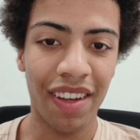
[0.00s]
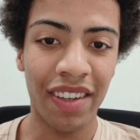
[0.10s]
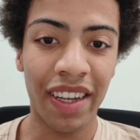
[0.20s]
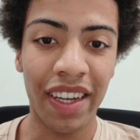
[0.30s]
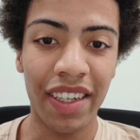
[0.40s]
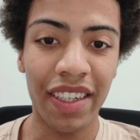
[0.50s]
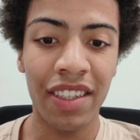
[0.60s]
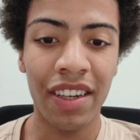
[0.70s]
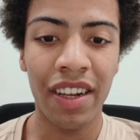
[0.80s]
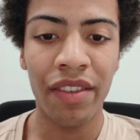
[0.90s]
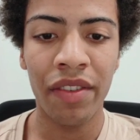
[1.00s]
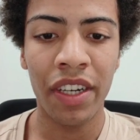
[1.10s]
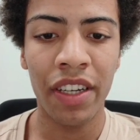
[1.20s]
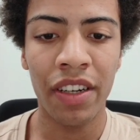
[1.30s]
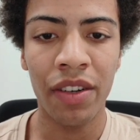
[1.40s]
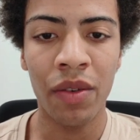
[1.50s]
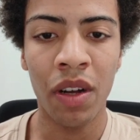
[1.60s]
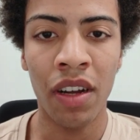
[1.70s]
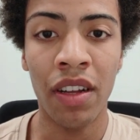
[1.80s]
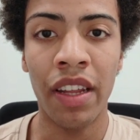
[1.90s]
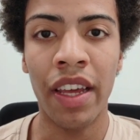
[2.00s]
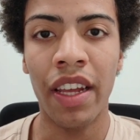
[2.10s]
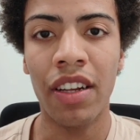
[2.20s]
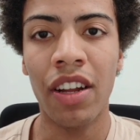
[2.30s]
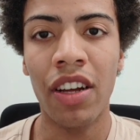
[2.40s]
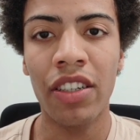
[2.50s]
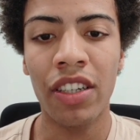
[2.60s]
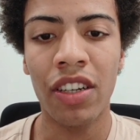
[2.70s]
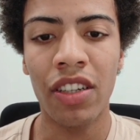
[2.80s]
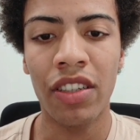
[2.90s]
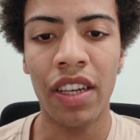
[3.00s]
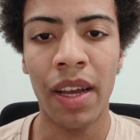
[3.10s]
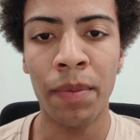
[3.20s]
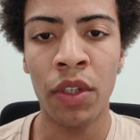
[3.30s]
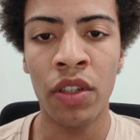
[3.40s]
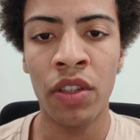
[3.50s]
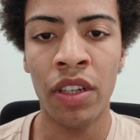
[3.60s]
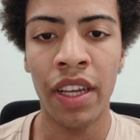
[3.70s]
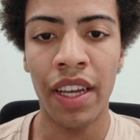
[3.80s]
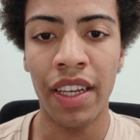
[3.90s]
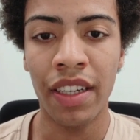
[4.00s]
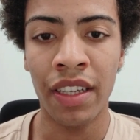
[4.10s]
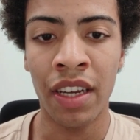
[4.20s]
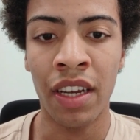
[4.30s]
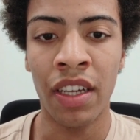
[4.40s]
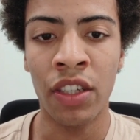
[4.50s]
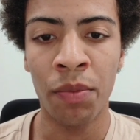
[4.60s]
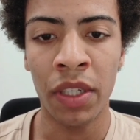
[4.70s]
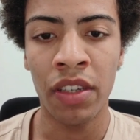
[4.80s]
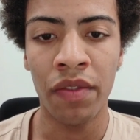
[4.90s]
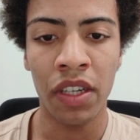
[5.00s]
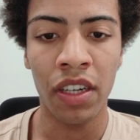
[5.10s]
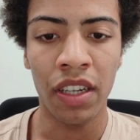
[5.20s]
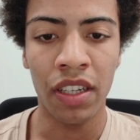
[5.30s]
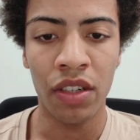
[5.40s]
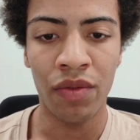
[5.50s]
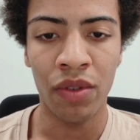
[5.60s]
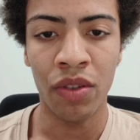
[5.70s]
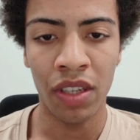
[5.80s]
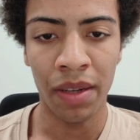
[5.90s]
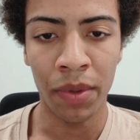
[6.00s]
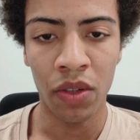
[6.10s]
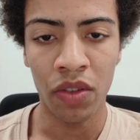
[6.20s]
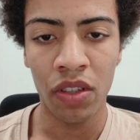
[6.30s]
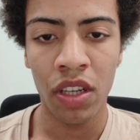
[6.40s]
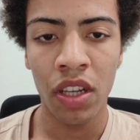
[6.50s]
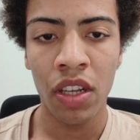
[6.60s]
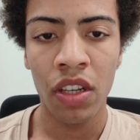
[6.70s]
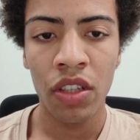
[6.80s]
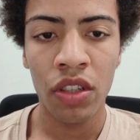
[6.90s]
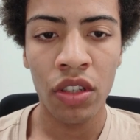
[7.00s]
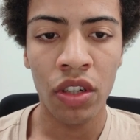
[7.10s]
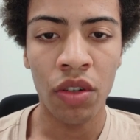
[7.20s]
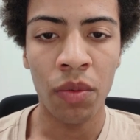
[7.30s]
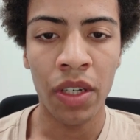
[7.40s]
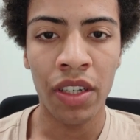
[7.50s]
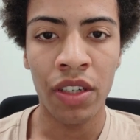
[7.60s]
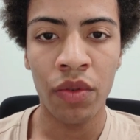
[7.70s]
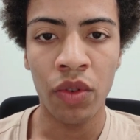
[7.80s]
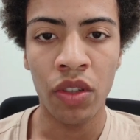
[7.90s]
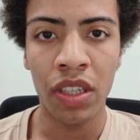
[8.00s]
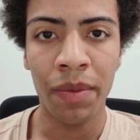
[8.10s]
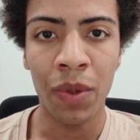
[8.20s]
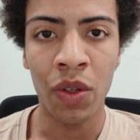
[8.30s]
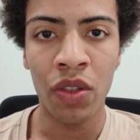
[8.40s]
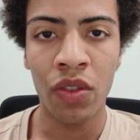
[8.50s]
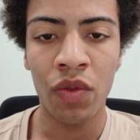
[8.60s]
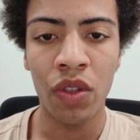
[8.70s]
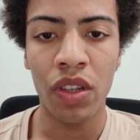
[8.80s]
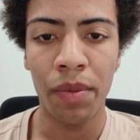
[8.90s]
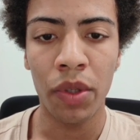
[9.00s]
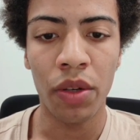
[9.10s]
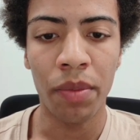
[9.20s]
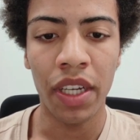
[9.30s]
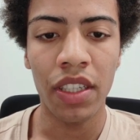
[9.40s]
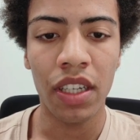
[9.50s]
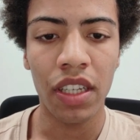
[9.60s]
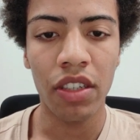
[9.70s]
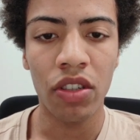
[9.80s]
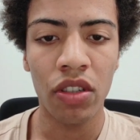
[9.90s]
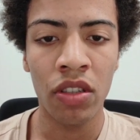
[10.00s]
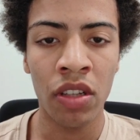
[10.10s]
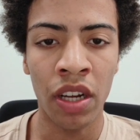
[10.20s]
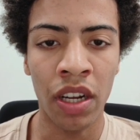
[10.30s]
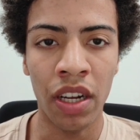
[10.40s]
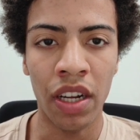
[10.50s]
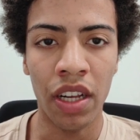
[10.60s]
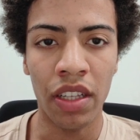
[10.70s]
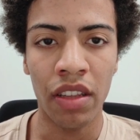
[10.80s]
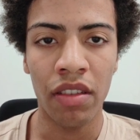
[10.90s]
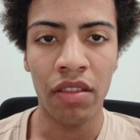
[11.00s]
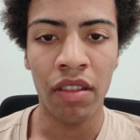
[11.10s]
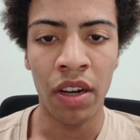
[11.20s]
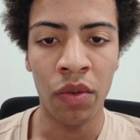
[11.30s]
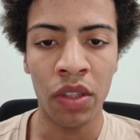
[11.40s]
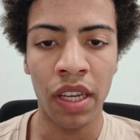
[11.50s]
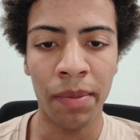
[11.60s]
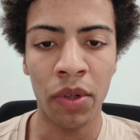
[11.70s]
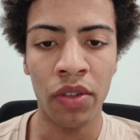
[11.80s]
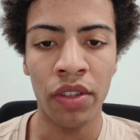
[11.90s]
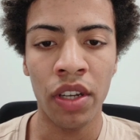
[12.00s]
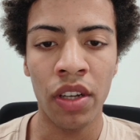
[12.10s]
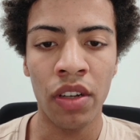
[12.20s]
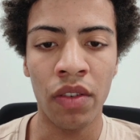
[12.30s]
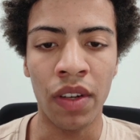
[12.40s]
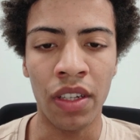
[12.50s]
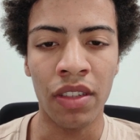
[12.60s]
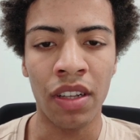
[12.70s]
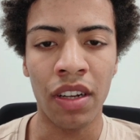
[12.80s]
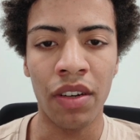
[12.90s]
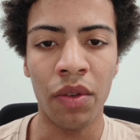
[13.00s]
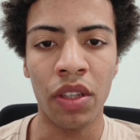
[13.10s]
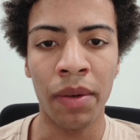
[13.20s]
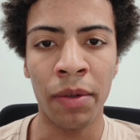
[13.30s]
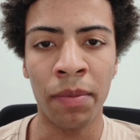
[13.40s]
Okay, this is another video on a logic concept. Today is specifically truth tables. So what are truth tables? Truth tables are basically just literal tables, well not literal